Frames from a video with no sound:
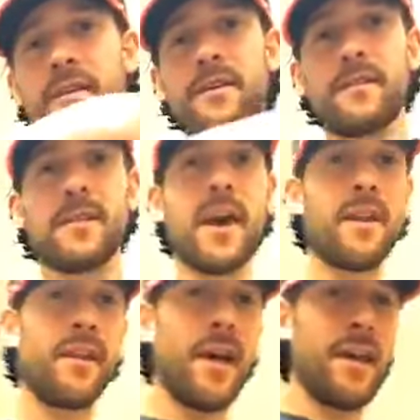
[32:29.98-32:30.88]
It's kind
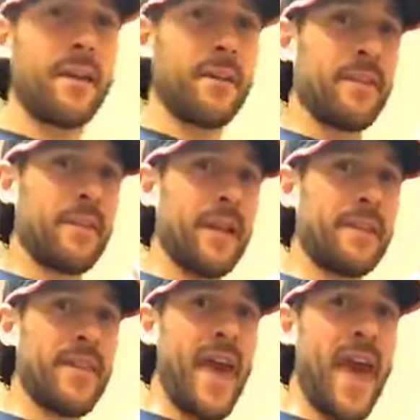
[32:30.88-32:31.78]
of like
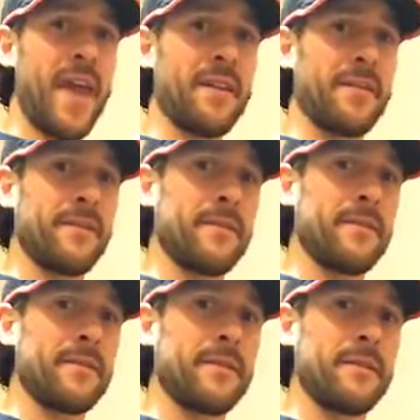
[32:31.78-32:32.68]
like that.
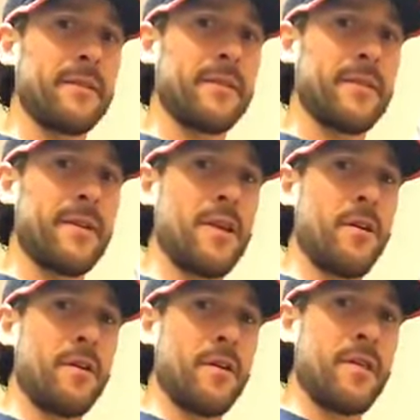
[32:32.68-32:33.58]
You
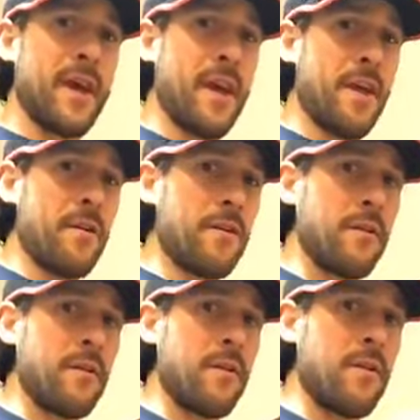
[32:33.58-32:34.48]
know, there
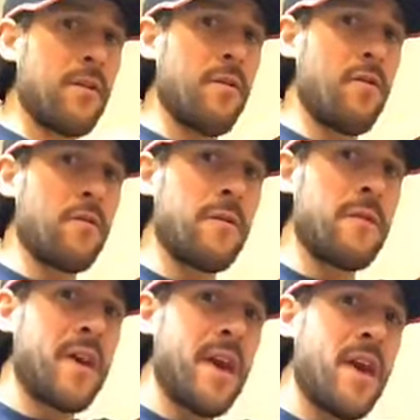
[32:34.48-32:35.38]
or
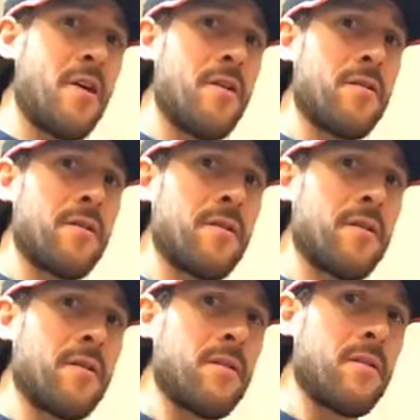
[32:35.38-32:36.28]
there
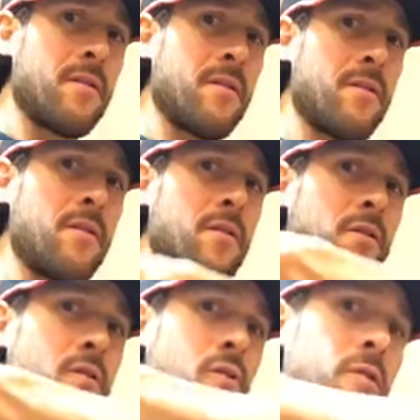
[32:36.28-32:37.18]

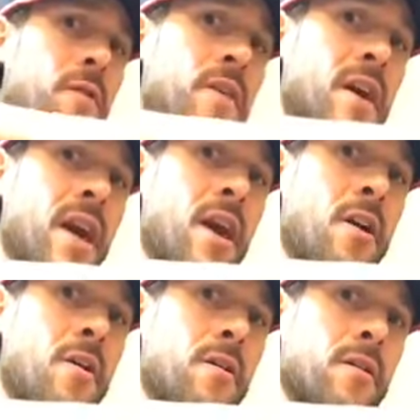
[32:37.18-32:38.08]
or
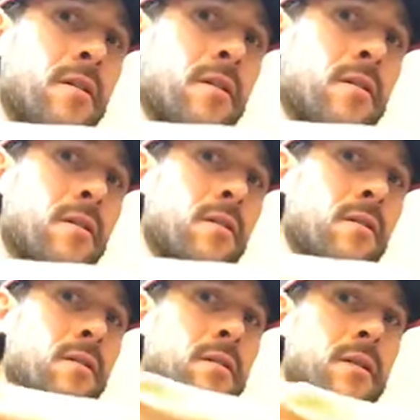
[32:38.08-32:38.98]
there
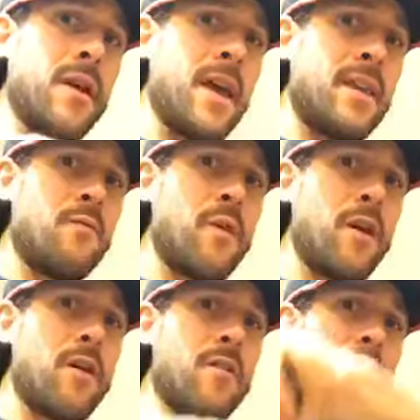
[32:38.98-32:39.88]

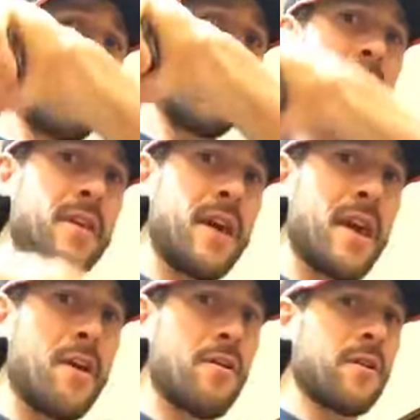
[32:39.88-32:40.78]
anywhere around
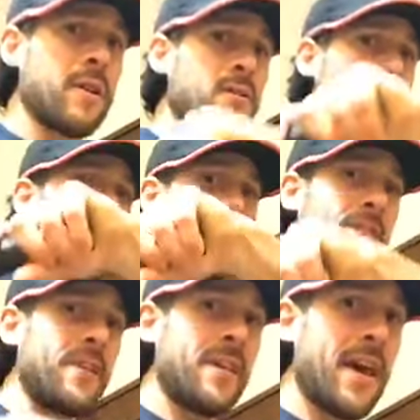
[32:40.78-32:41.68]
there. Can you guys
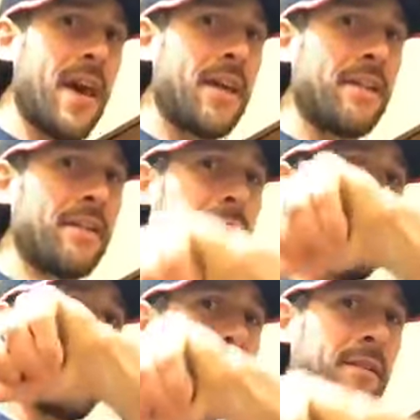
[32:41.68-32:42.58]
see that?
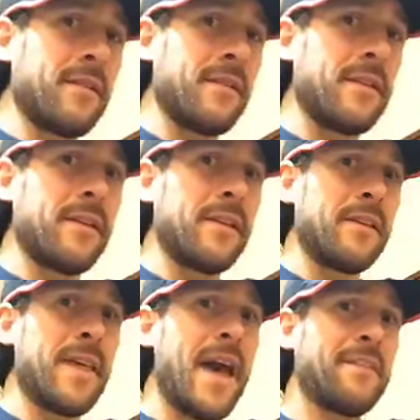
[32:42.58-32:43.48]

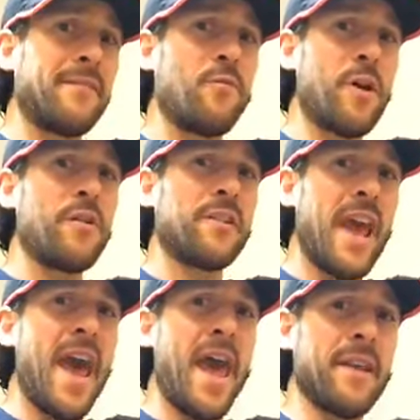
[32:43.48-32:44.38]
That's where it's
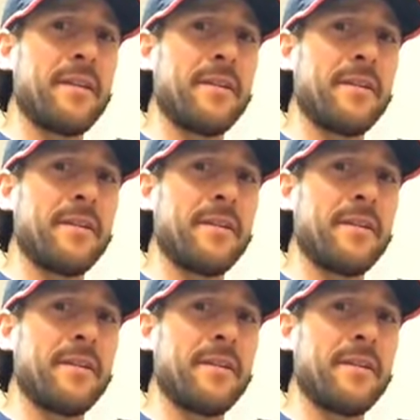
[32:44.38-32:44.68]
at.